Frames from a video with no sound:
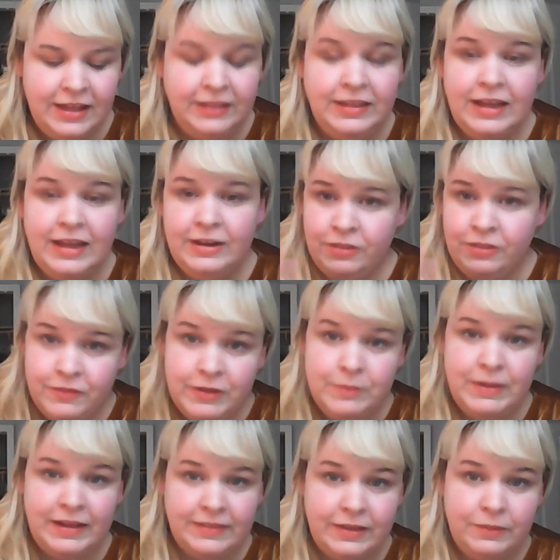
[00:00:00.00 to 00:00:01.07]
a lot of the
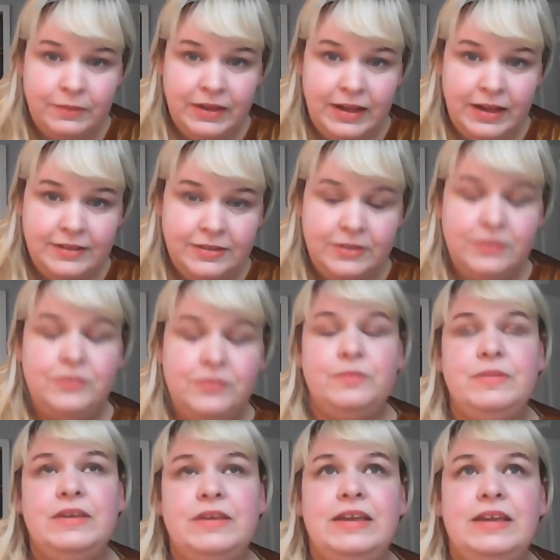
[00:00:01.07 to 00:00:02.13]
feedback that we got from
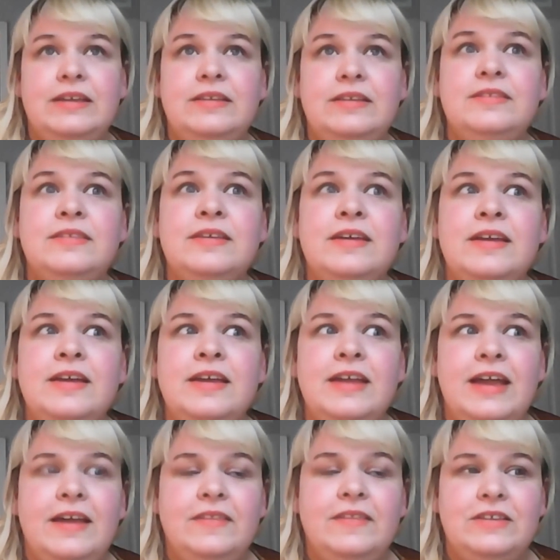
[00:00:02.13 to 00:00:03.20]
the kids
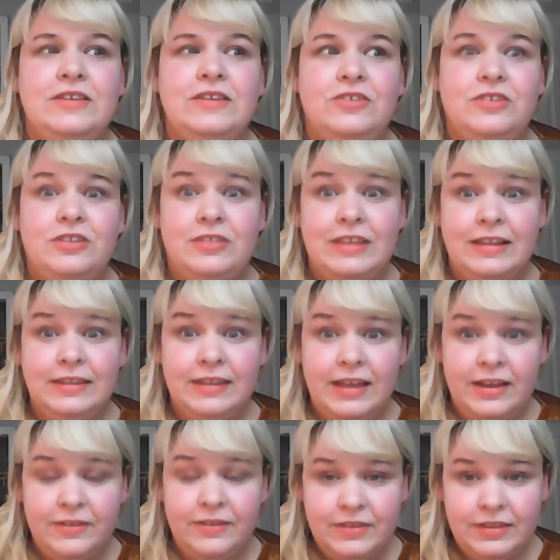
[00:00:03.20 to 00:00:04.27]
and the teachers is they
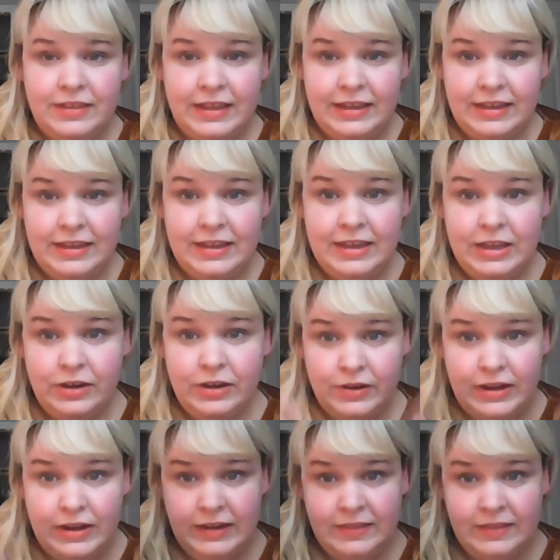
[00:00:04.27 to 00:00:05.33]
loved like
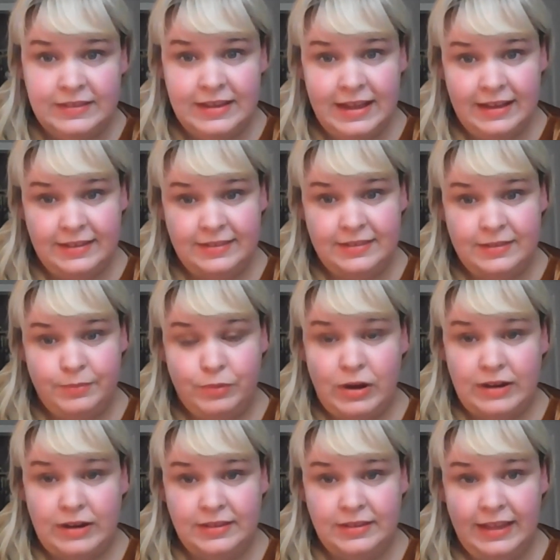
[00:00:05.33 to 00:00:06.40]
hearing the text
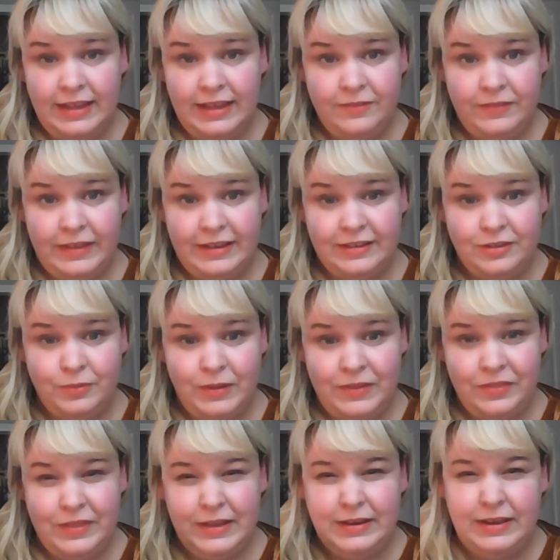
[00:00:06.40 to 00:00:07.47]
brought to life. Like it's
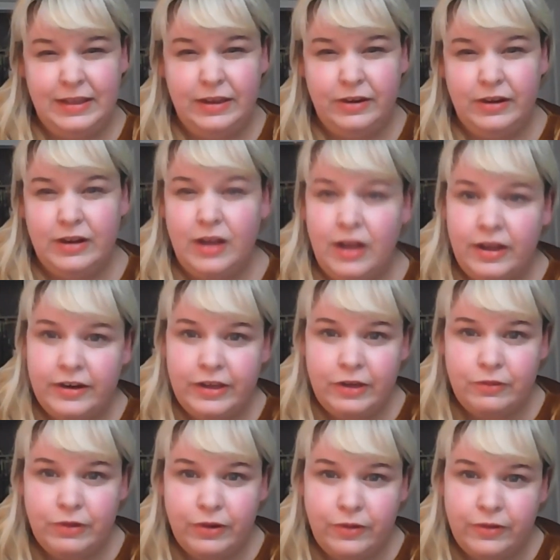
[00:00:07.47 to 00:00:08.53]
one thing to hear an audio
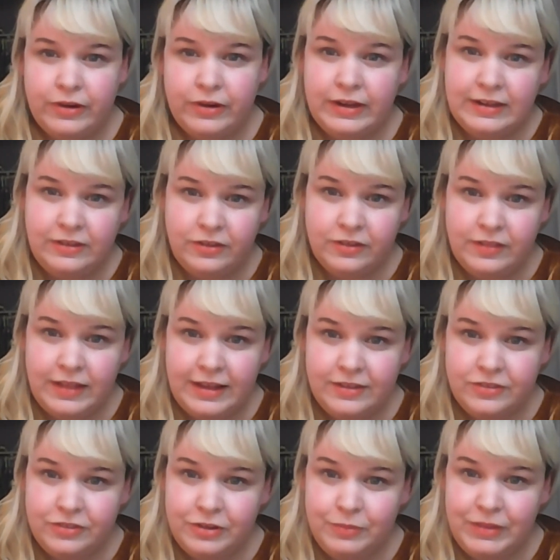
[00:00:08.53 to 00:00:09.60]
recording in your
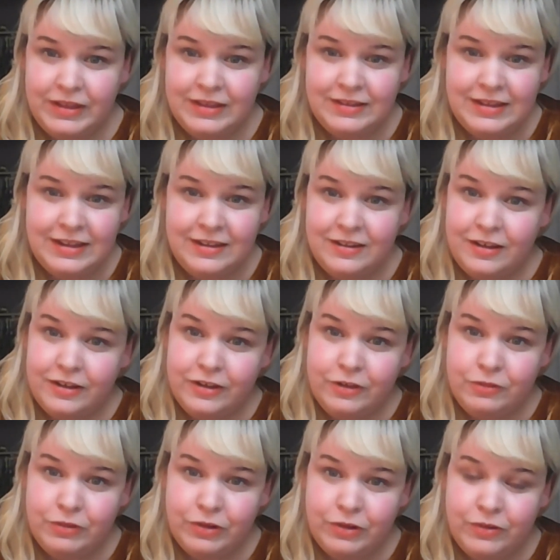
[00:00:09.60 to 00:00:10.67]
classroom, like a dated
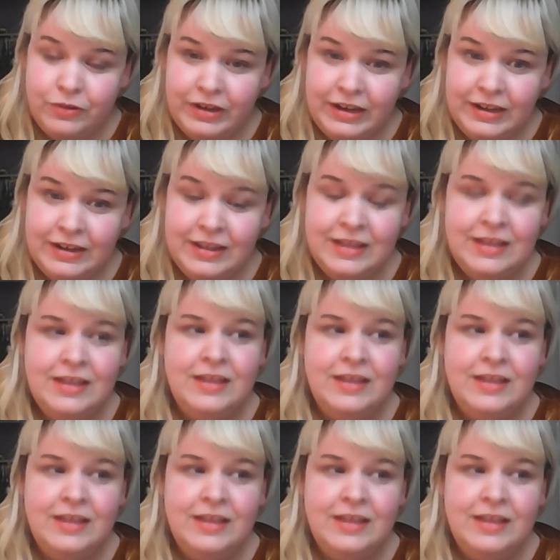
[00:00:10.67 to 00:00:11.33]
audio recording.